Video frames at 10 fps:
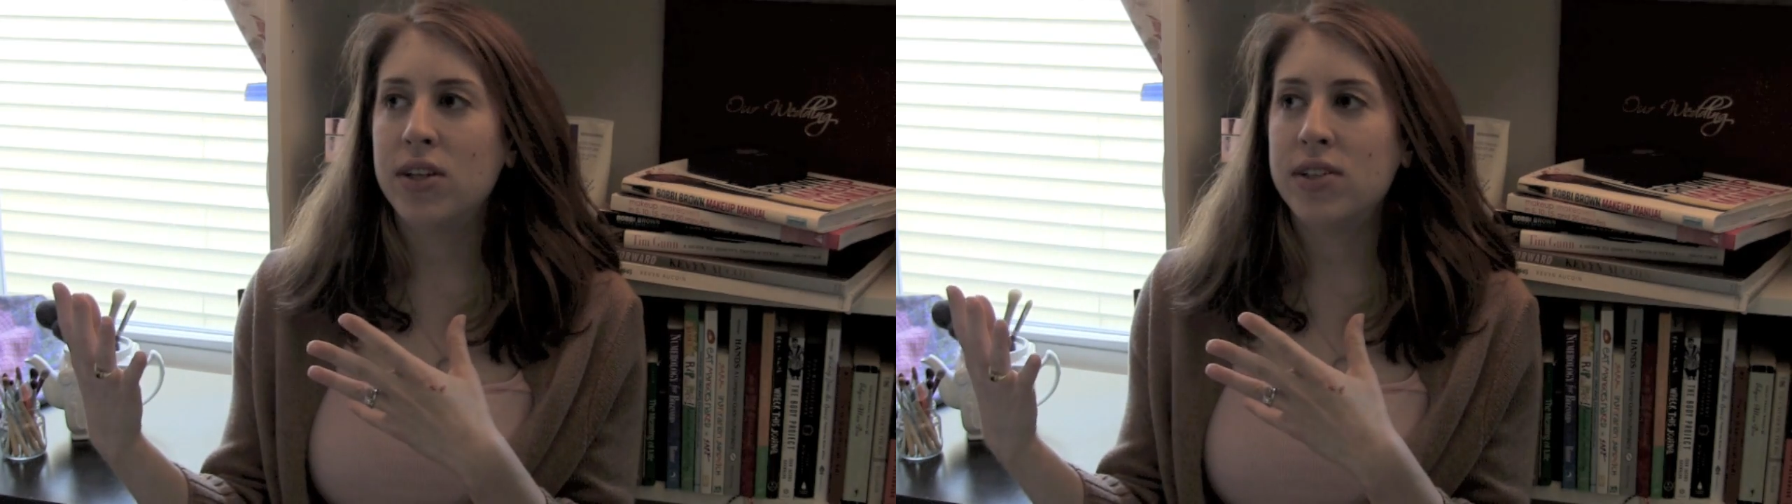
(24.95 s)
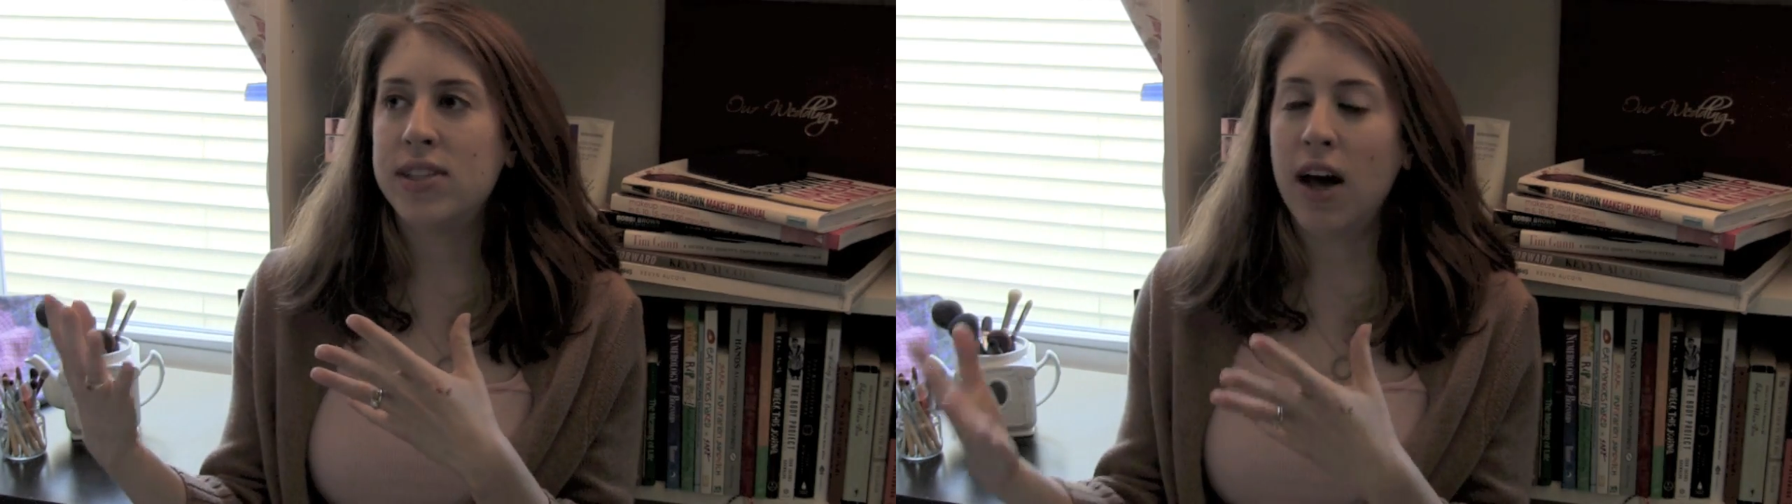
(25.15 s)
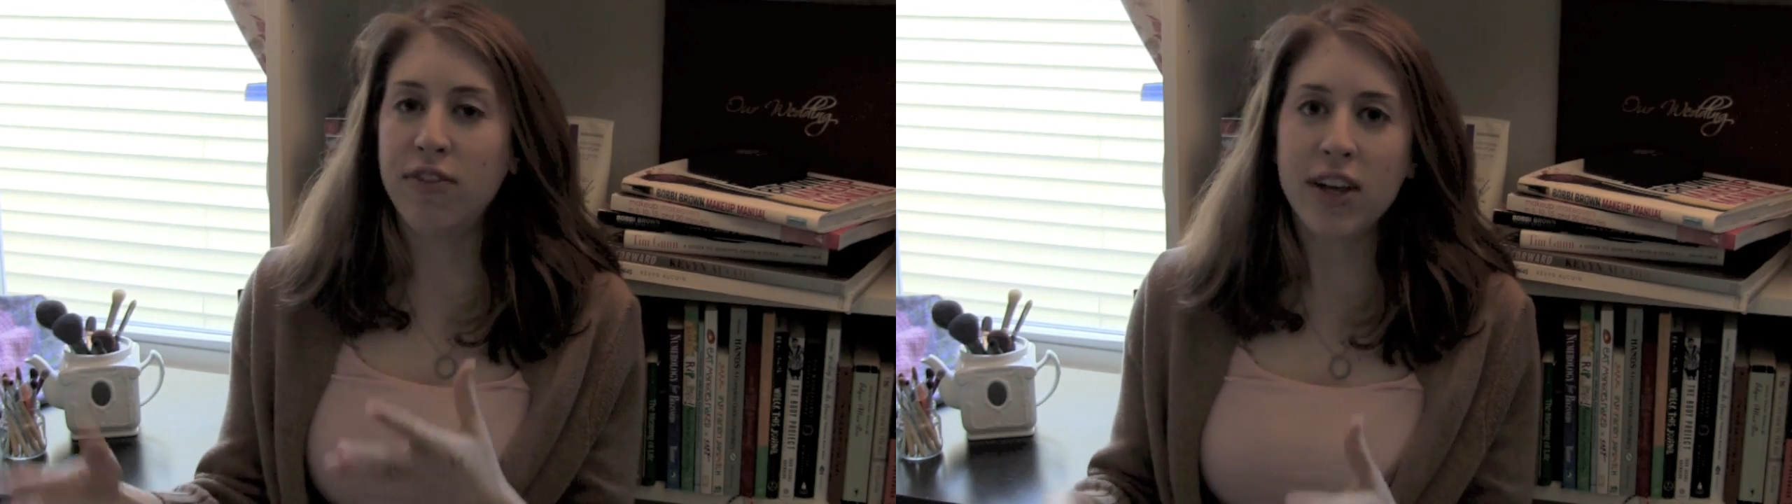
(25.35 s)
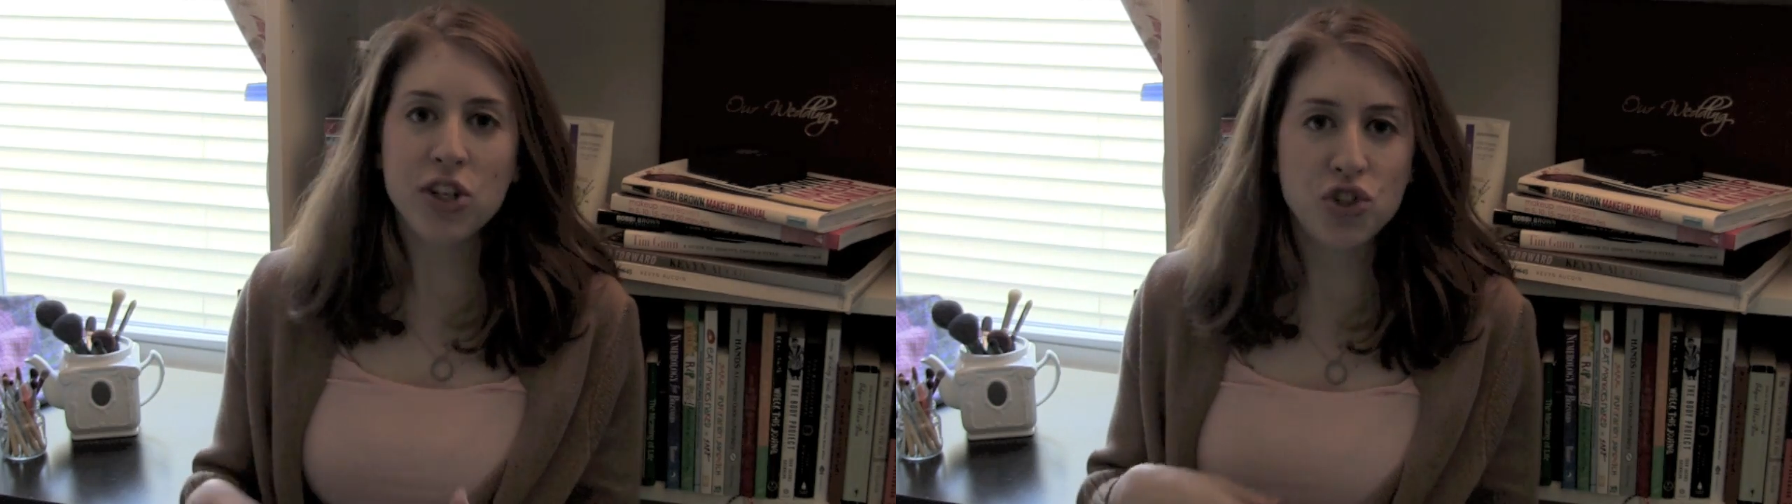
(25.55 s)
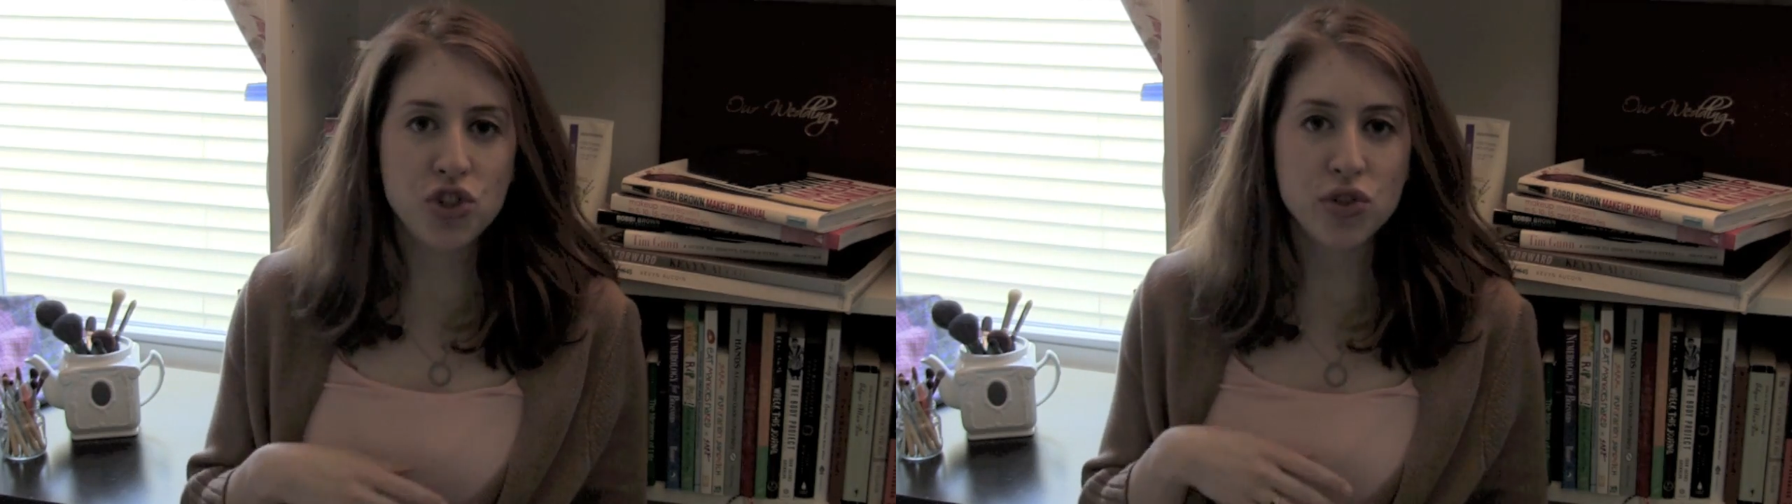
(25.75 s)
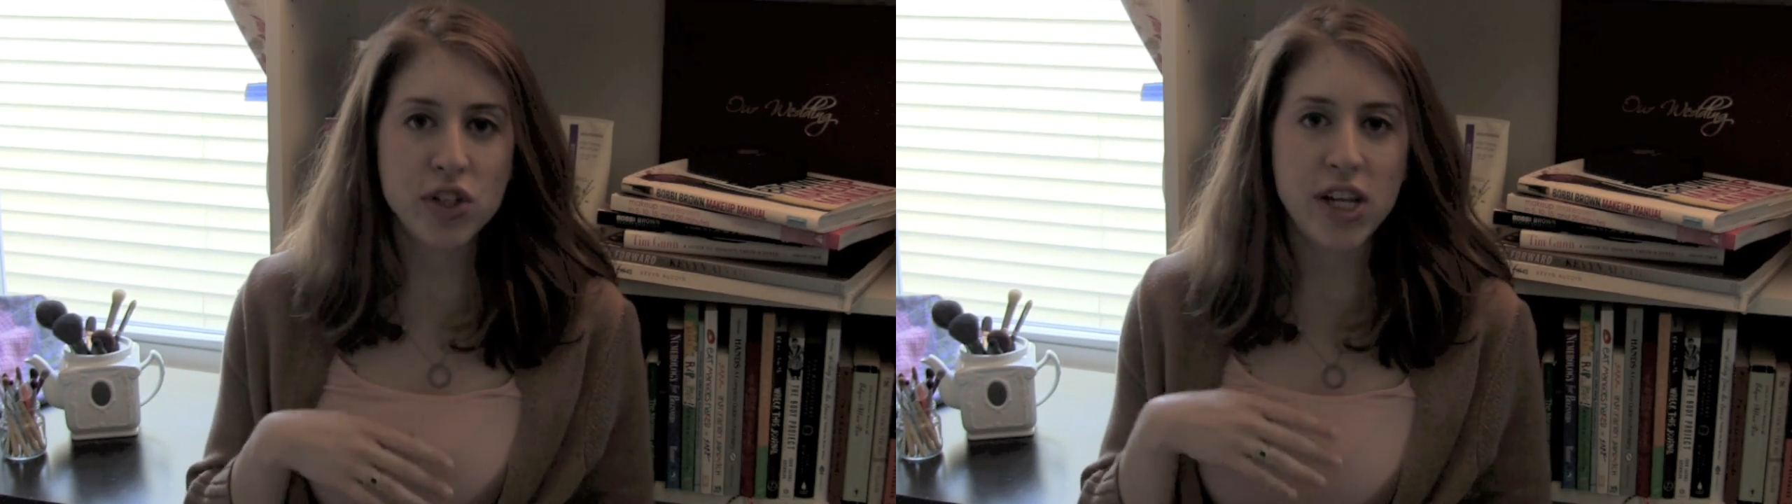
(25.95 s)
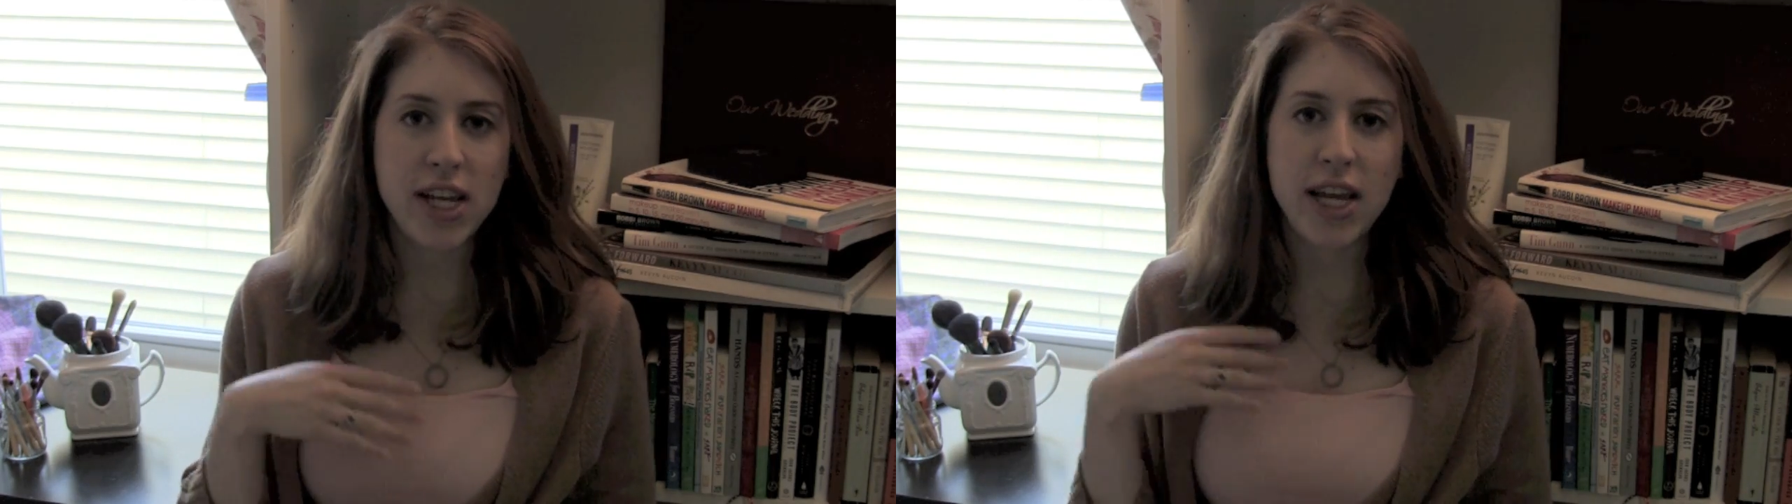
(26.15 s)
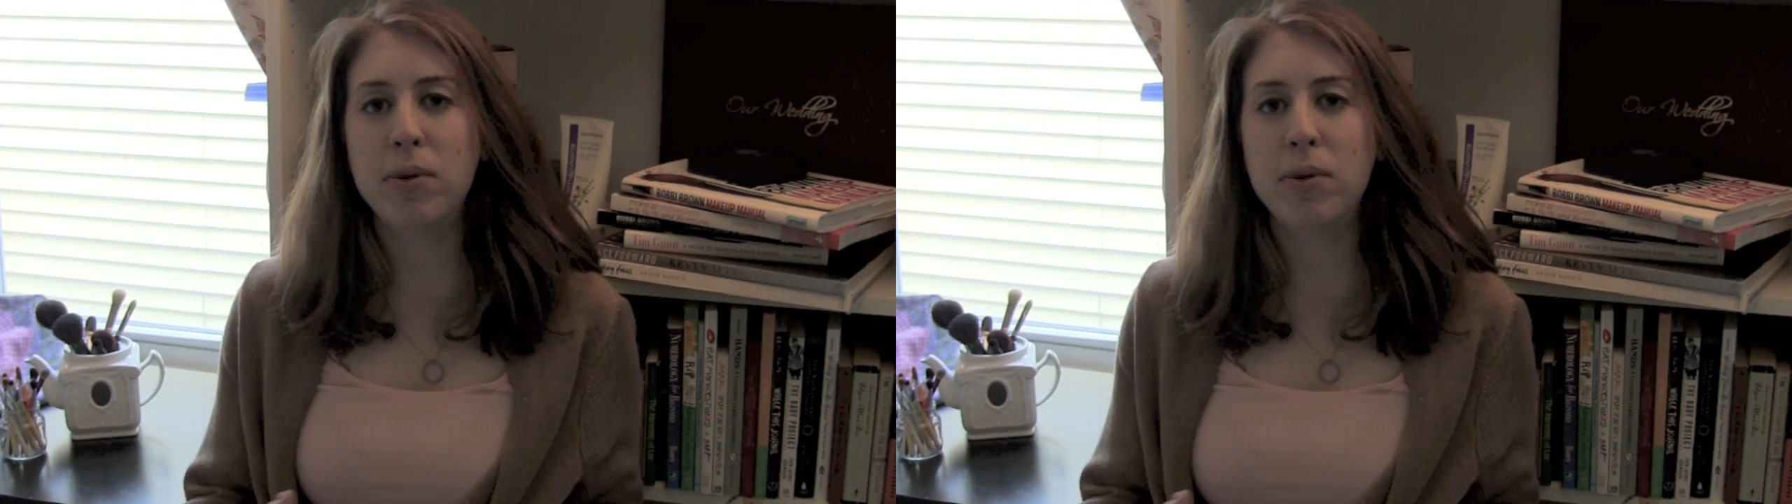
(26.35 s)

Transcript: self-injury